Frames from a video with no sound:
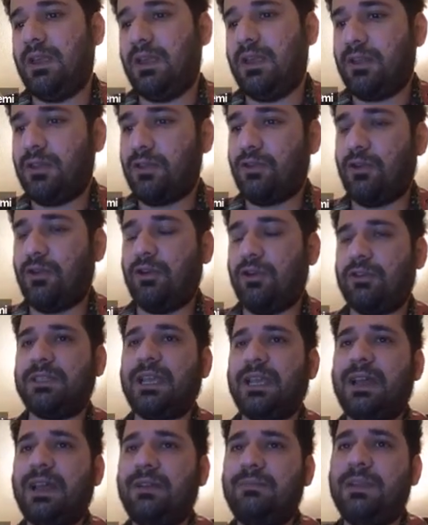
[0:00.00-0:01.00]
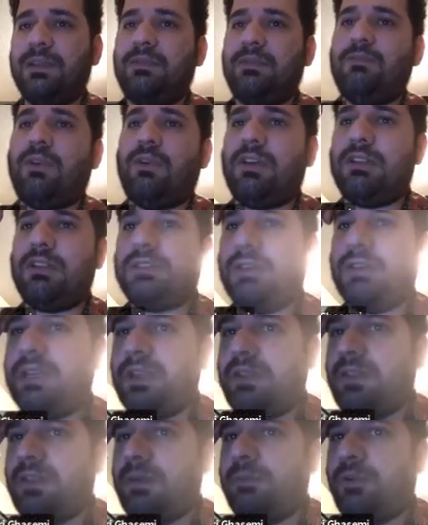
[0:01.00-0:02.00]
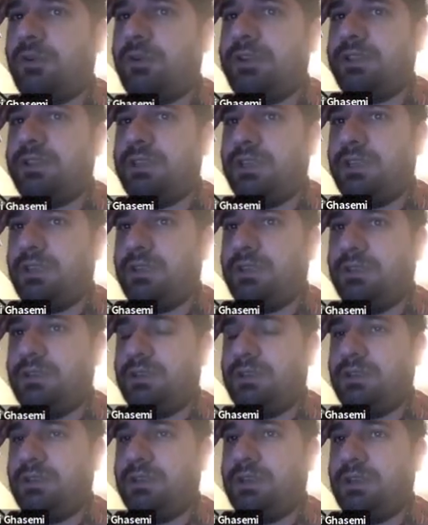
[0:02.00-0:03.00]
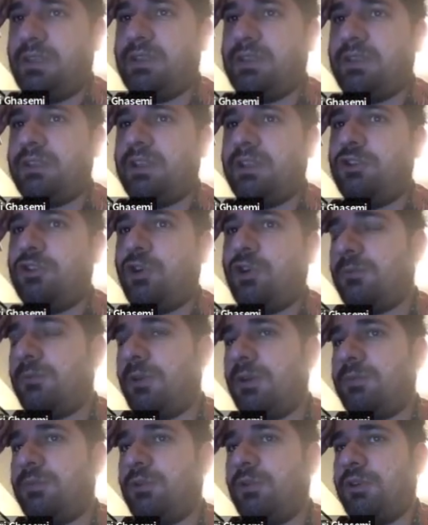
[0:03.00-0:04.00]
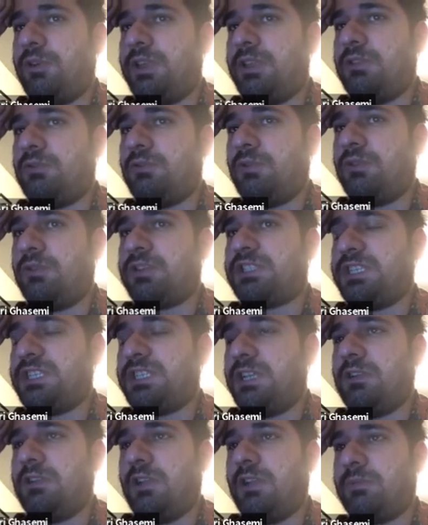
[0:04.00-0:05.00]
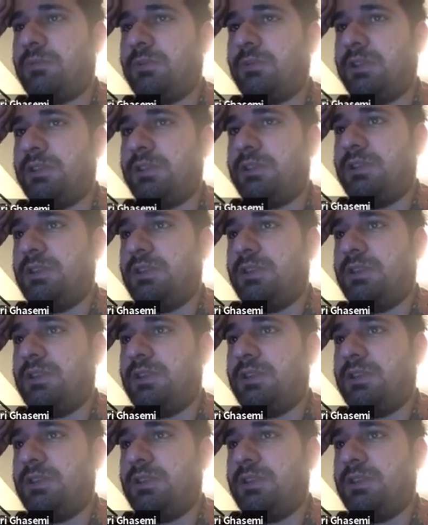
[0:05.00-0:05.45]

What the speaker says: So tell me, what is the point E? Is it a normal point or singular point?